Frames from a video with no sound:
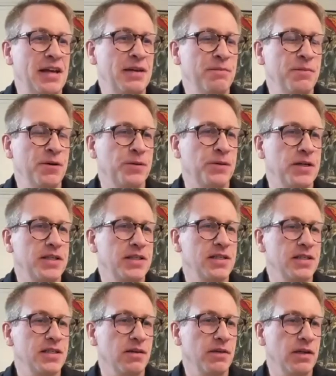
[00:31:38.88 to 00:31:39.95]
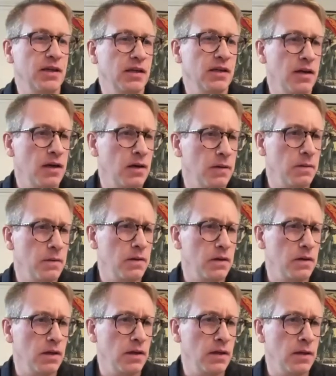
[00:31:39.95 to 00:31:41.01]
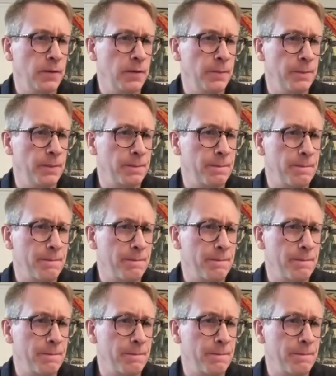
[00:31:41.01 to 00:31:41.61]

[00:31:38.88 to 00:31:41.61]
any more questions coming in here? Um,